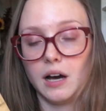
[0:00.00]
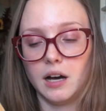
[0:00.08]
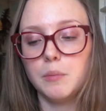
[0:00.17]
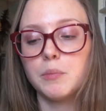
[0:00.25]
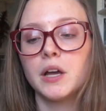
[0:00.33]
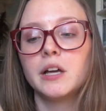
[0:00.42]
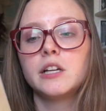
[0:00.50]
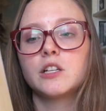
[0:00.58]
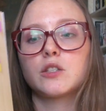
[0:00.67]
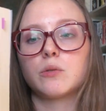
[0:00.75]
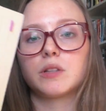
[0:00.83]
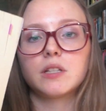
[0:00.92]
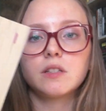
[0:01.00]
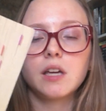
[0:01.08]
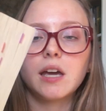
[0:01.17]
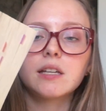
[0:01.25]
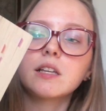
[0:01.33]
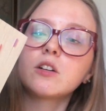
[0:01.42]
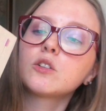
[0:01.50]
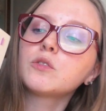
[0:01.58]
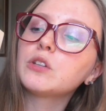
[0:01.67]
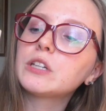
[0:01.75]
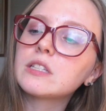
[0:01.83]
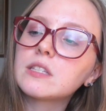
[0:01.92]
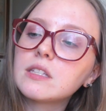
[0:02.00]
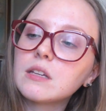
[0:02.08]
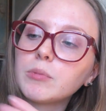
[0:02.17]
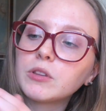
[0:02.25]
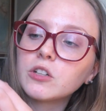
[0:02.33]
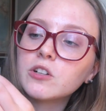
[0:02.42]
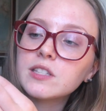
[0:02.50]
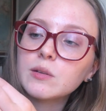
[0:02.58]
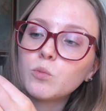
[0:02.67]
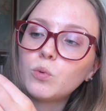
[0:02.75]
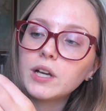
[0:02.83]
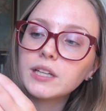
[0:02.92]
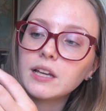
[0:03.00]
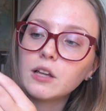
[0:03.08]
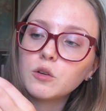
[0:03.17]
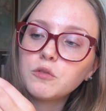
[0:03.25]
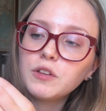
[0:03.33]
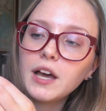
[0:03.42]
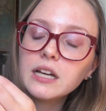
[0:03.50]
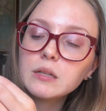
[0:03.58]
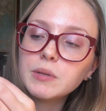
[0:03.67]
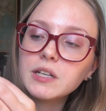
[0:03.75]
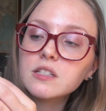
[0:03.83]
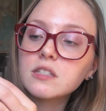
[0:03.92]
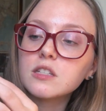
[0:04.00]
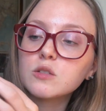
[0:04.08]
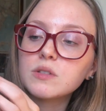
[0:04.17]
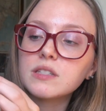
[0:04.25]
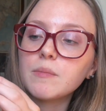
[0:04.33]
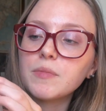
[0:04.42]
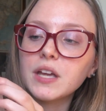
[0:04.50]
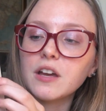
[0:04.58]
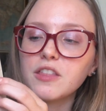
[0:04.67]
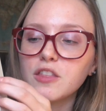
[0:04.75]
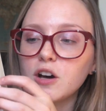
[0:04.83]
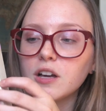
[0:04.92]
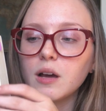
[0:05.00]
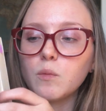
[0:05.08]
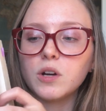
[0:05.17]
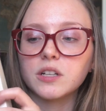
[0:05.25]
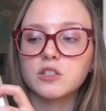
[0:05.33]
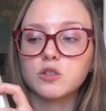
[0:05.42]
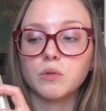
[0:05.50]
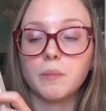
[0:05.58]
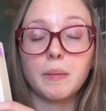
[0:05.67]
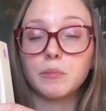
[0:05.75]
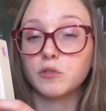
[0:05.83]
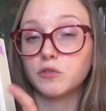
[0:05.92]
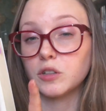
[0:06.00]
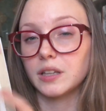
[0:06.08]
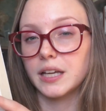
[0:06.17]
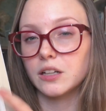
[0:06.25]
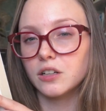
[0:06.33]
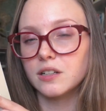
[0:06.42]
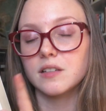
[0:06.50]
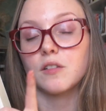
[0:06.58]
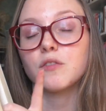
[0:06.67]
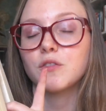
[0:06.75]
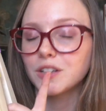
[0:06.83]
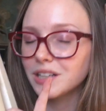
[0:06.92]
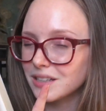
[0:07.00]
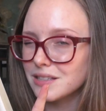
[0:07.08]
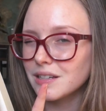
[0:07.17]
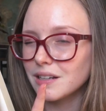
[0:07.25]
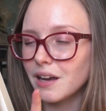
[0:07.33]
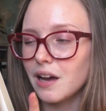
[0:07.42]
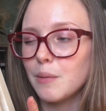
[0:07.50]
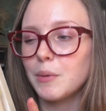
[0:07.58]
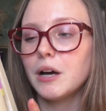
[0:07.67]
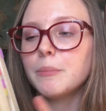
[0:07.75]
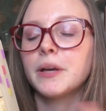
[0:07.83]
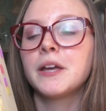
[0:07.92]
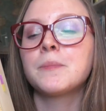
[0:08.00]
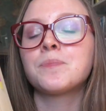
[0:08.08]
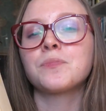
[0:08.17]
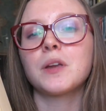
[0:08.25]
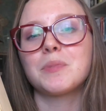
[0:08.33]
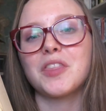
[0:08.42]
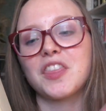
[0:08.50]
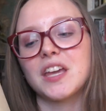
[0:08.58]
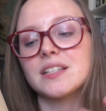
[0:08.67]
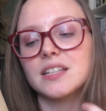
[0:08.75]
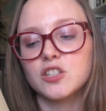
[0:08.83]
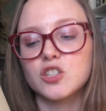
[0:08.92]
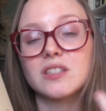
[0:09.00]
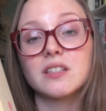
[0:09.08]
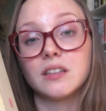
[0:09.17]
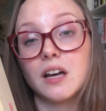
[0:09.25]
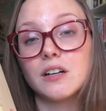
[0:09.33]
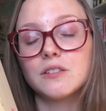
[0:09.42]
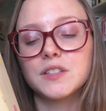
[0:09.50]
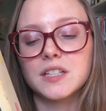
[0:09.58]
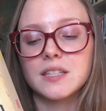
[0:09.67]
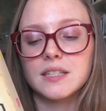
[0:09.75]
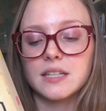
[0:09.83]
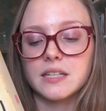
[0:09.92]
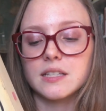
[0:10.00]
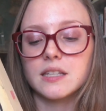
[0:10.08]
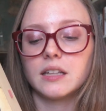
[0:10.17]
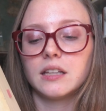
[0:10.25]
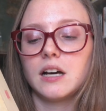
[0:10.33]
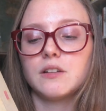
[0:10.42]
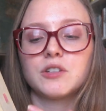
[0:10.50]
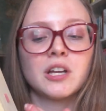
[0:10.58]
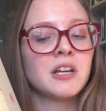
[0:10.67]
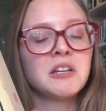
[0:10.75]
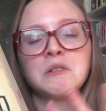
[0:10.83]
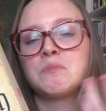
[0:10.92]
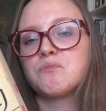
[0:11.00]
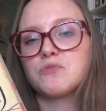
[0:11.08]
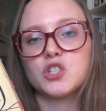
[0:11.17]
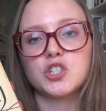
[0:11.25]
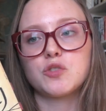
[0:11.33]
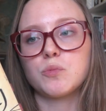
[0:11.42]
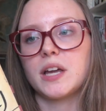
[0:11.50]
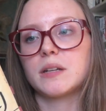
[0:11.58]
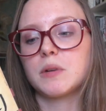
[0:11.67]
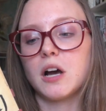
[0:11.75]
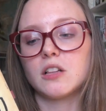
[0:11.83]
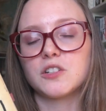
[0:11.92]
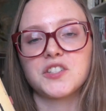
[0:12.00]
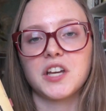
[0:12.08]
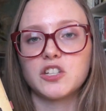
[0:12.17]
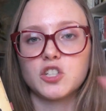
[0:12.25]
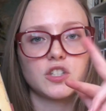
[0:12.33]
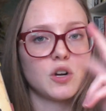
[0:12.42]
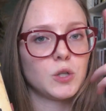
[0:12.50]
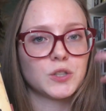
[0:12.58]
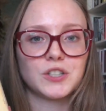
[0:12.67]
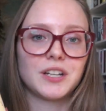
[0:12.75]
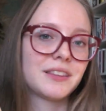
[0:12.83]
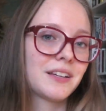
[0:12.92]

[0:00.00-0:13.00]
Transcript: up. So in this case, I don't know if you can see, but there is one yellow flag because this was something I thought I wanted to remember for later because I feel like it's gonna come up. But things I just loved and scenes I loved, just random colors, I just alternate the